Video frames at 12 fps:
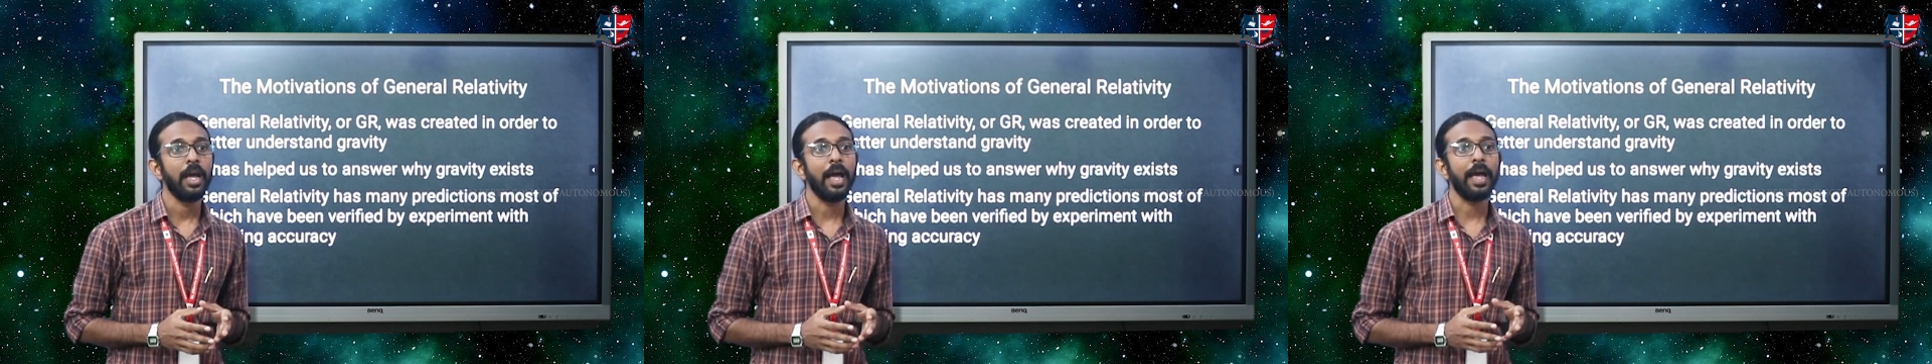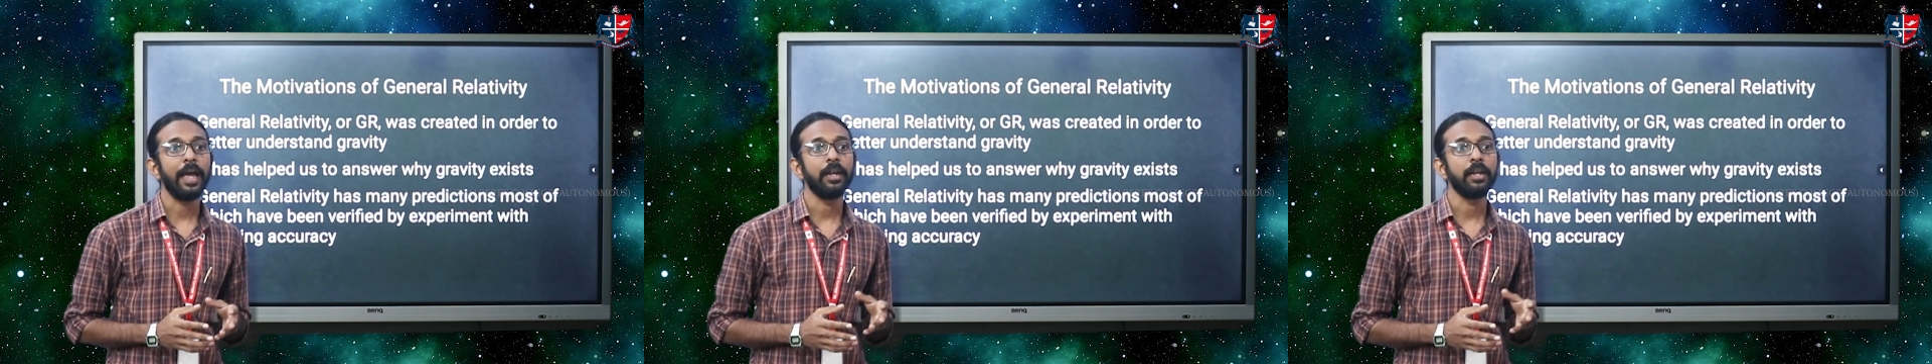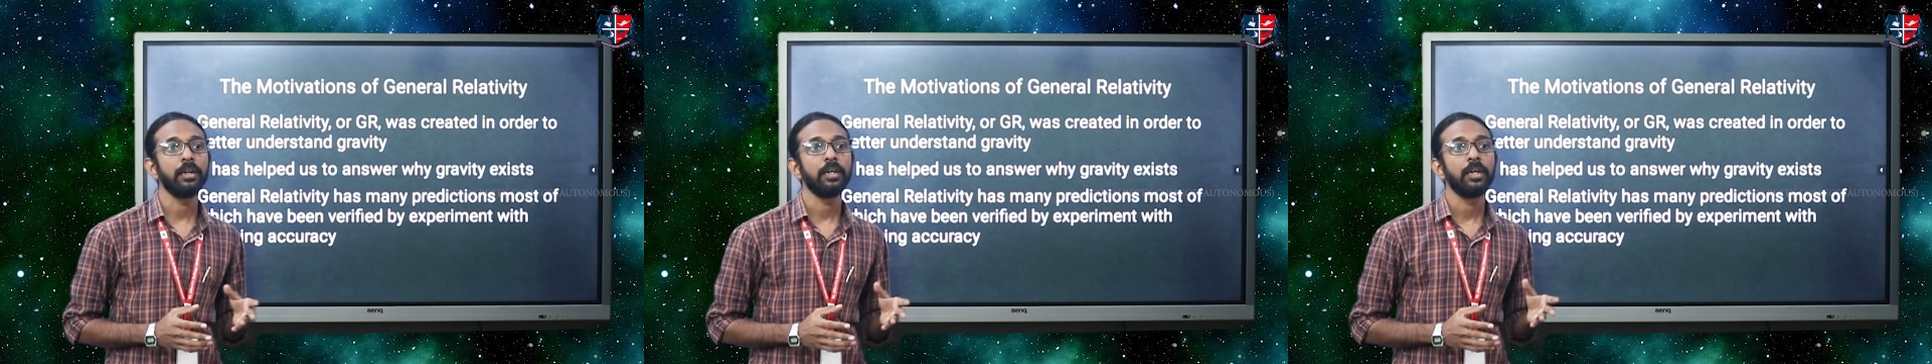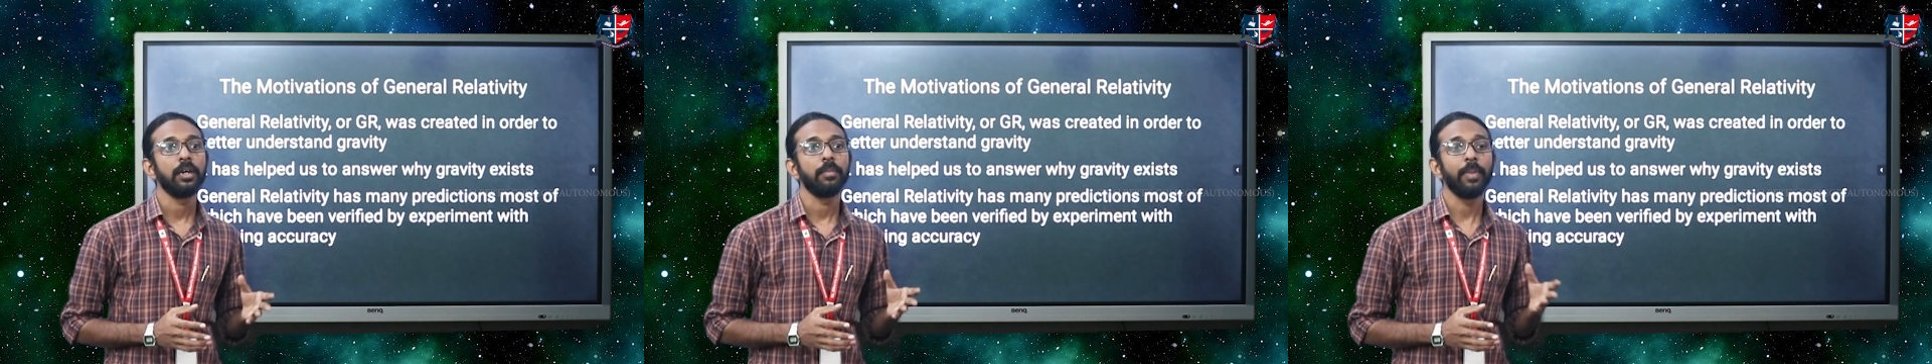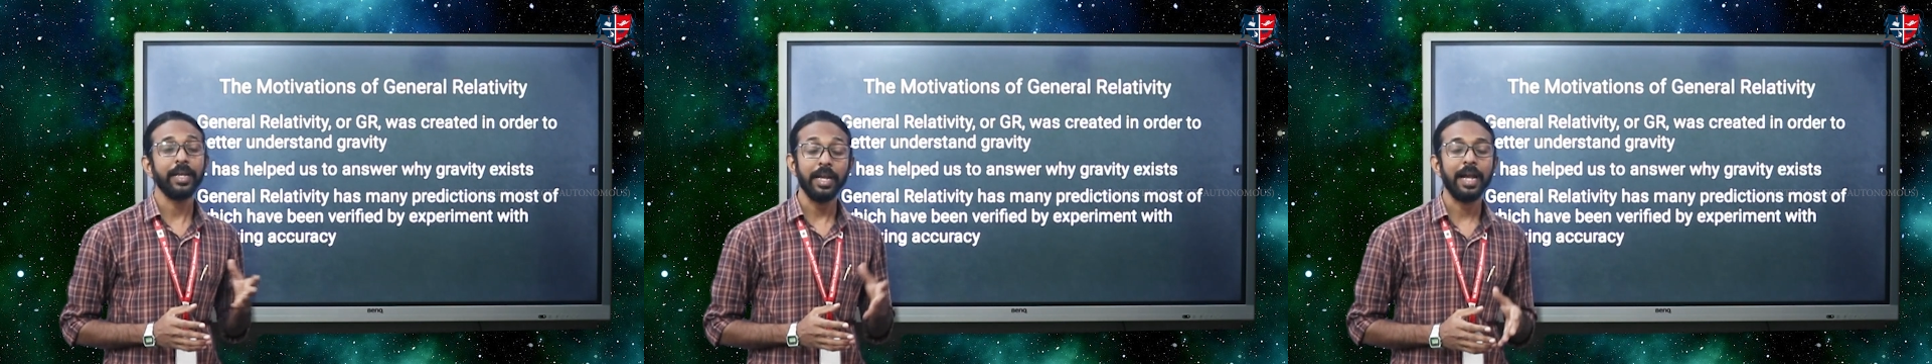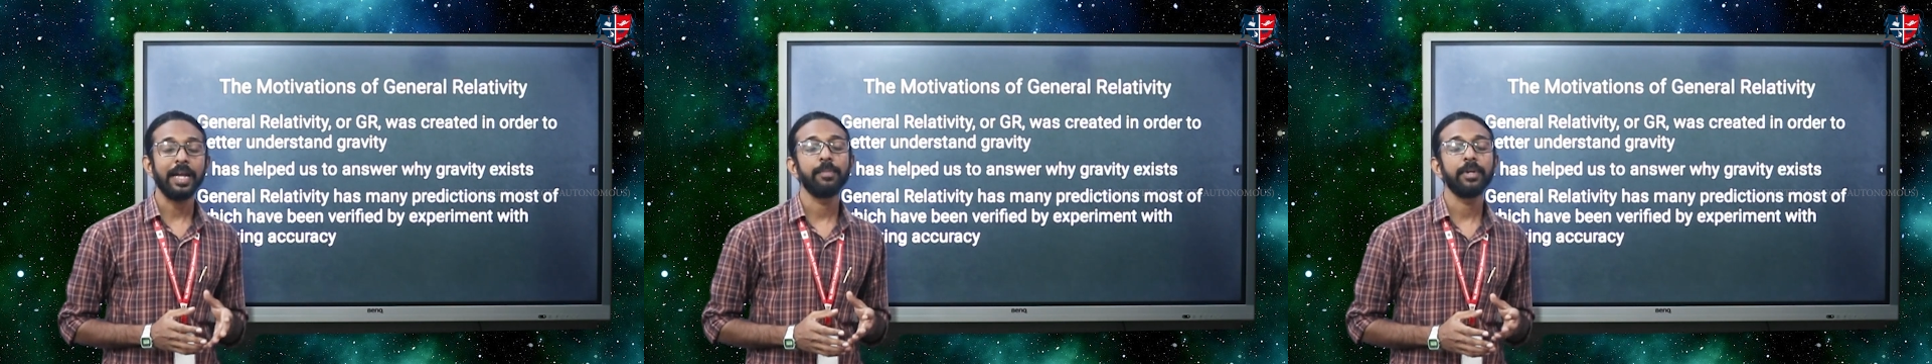and by
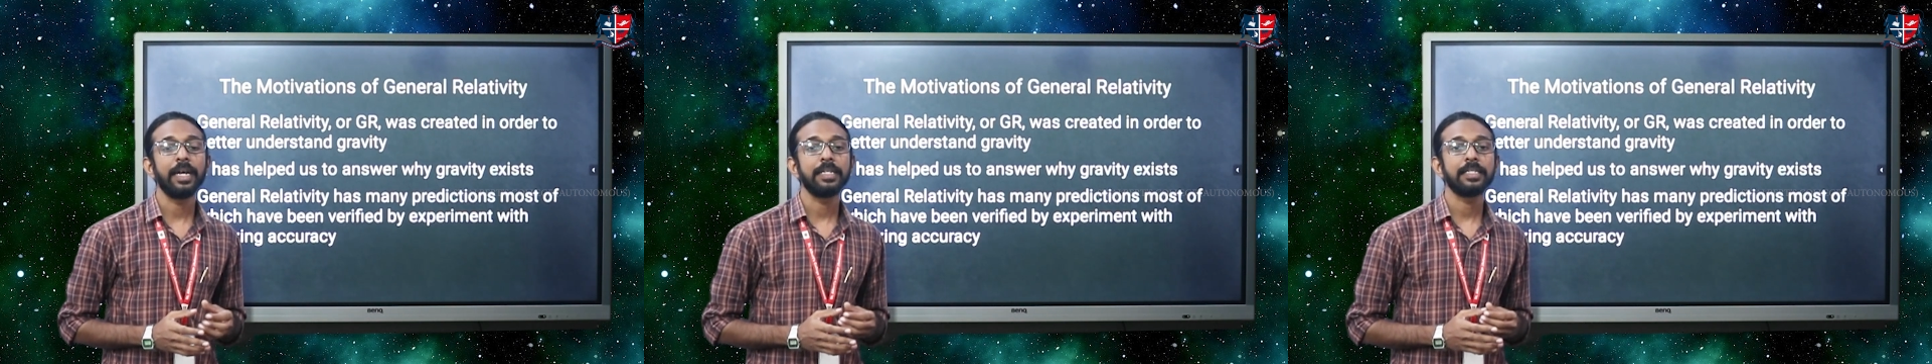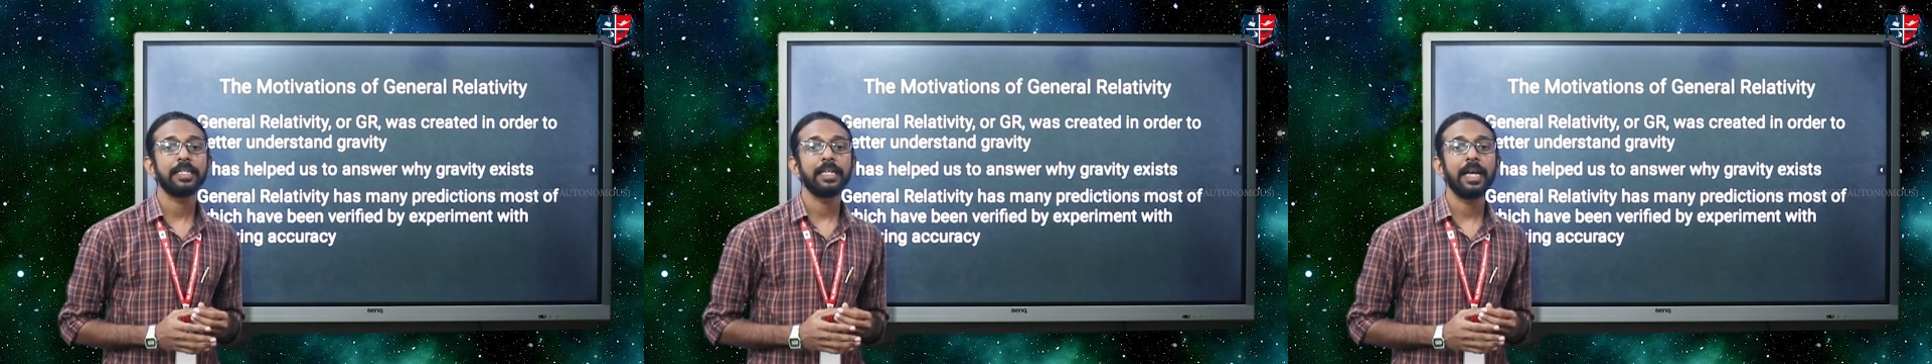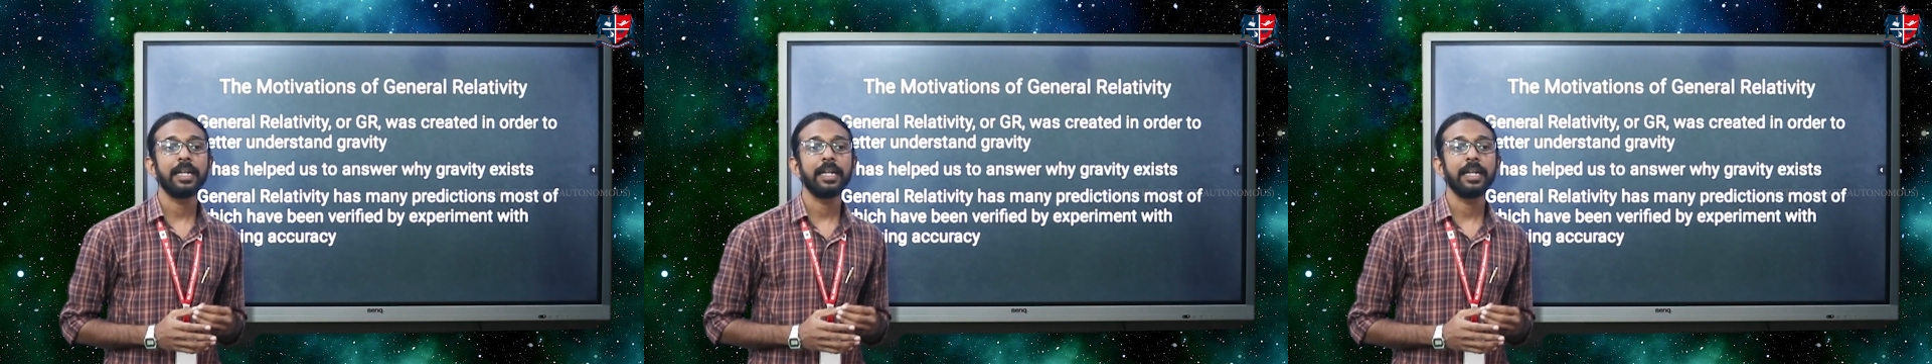Albert Einstein,